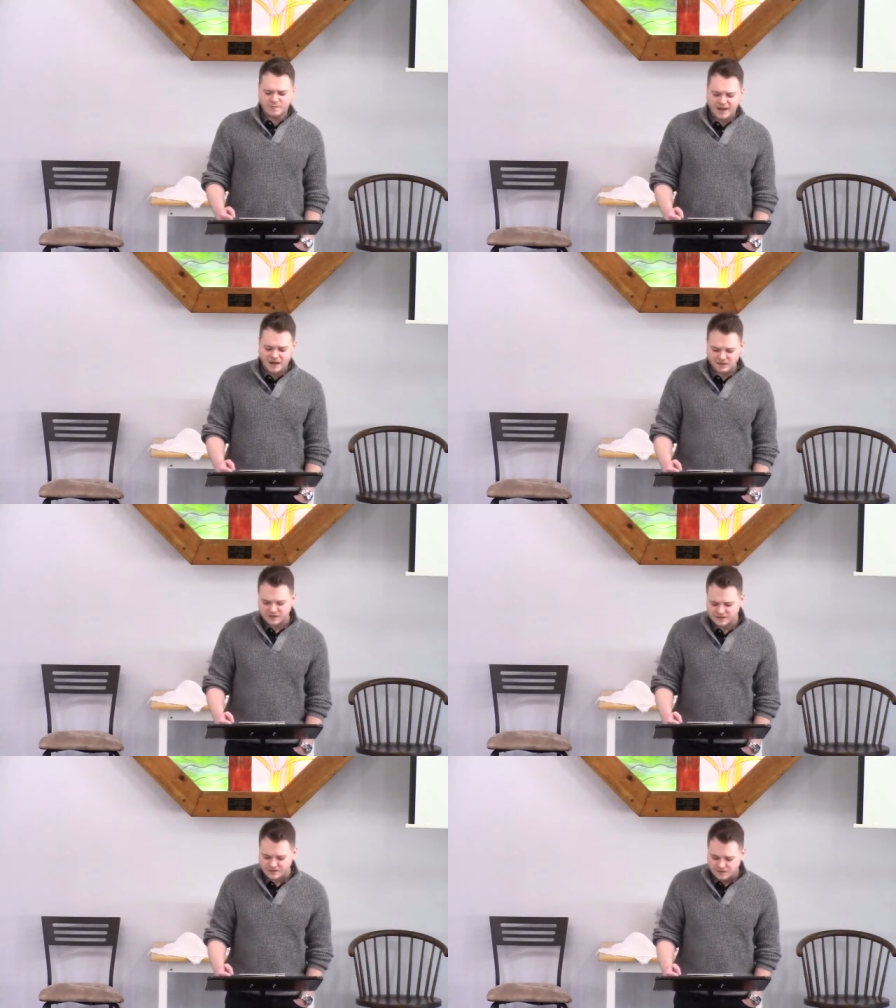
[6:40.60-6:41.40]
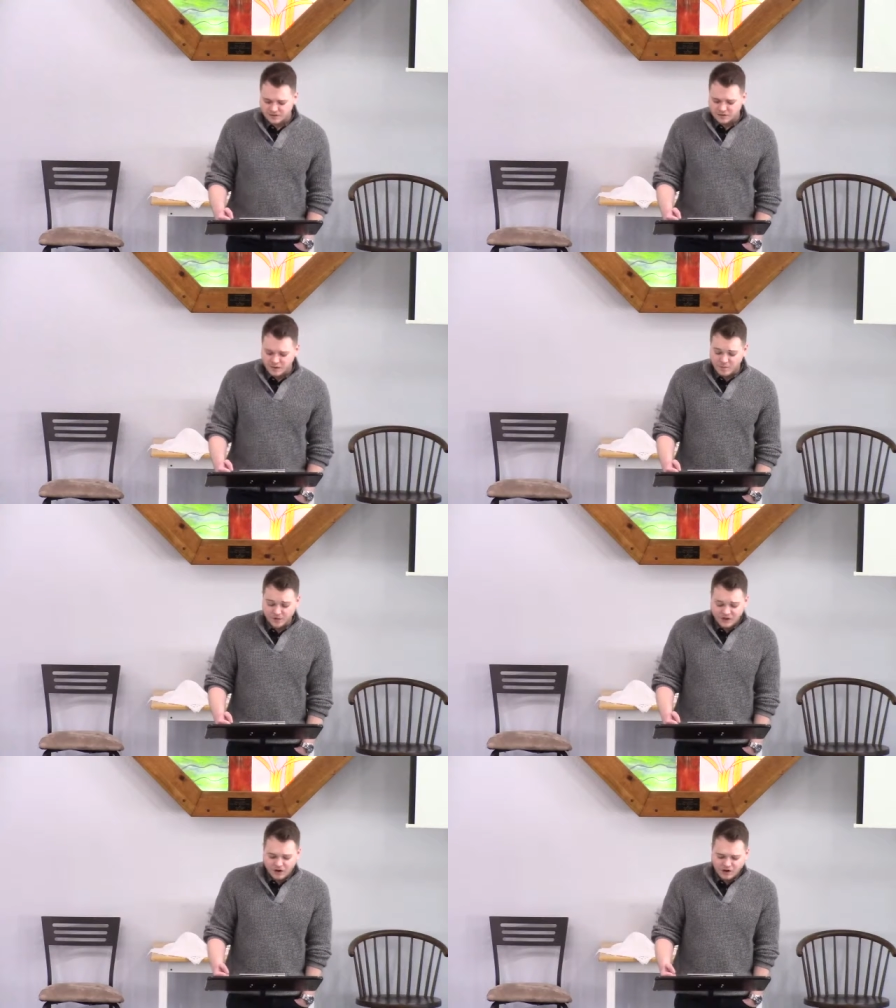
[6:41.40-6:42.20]
palace
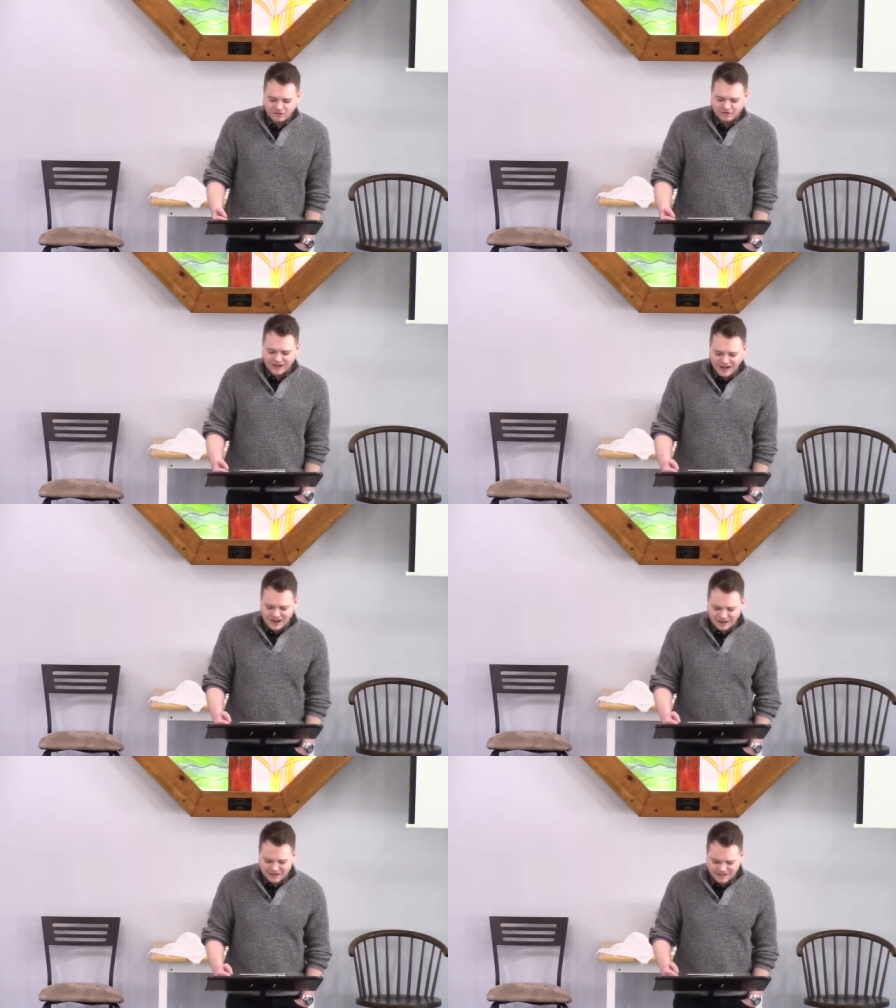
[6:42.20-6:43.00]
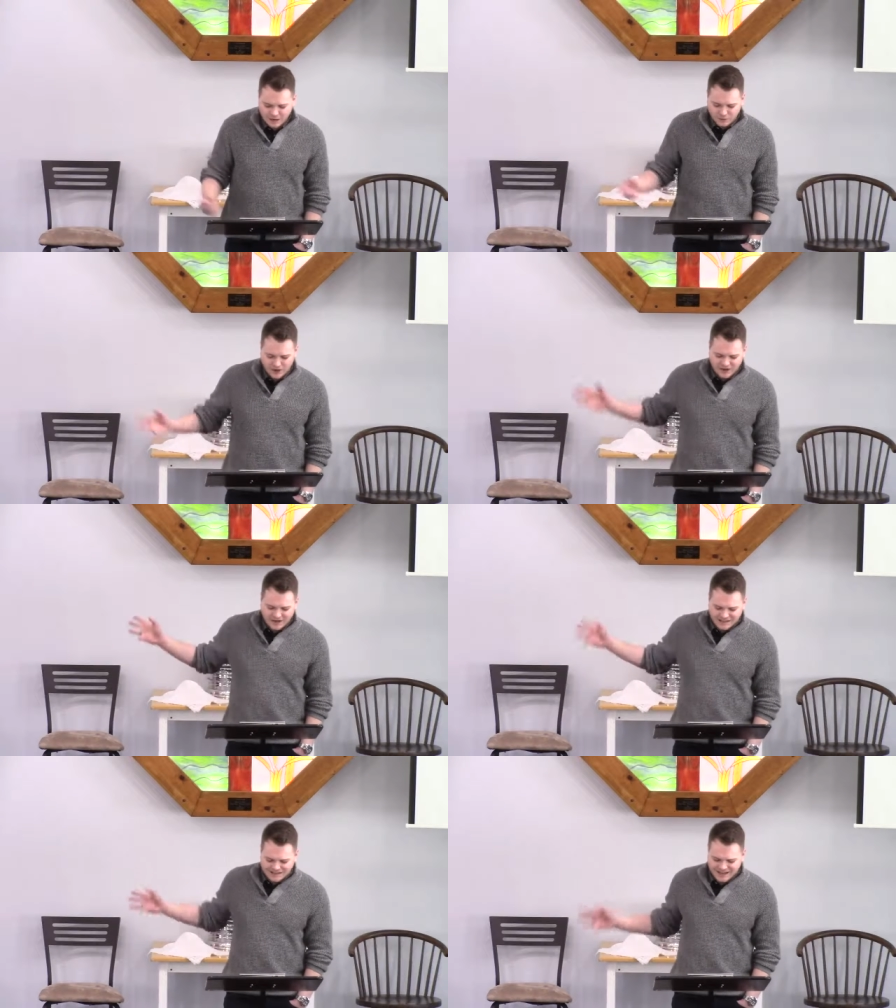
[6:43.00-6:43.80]
but the ark of God is out there
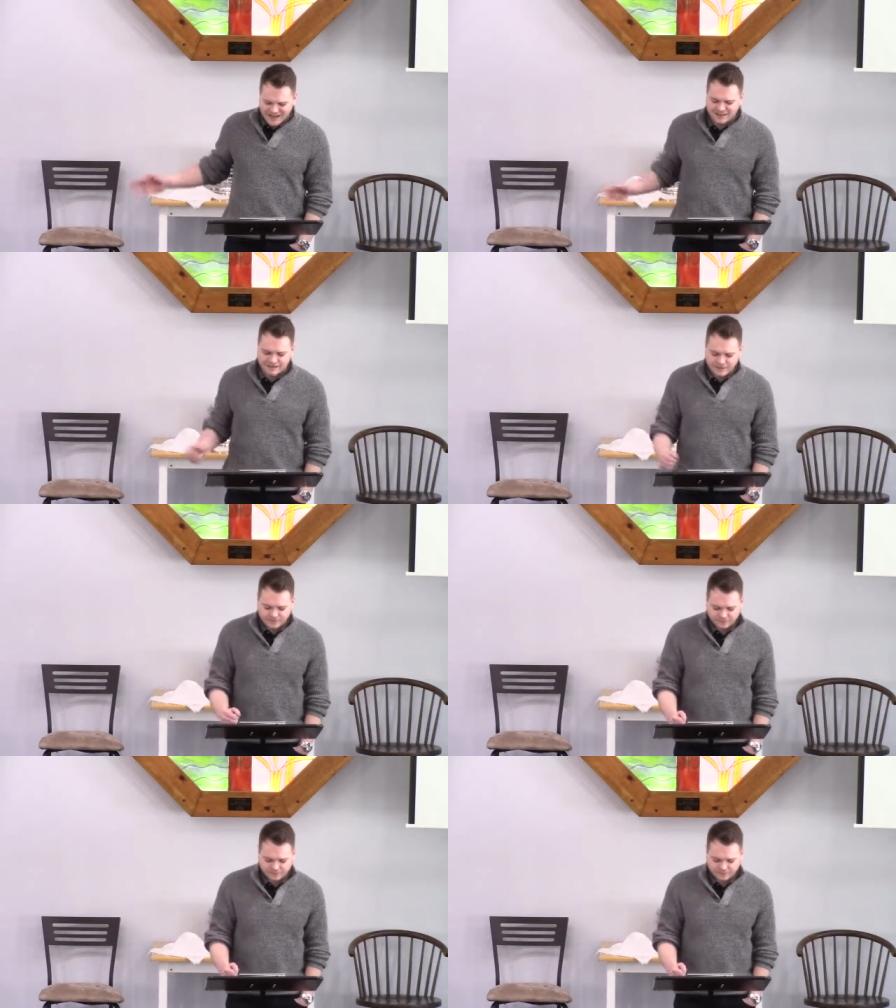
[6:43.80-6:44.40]
in a tent.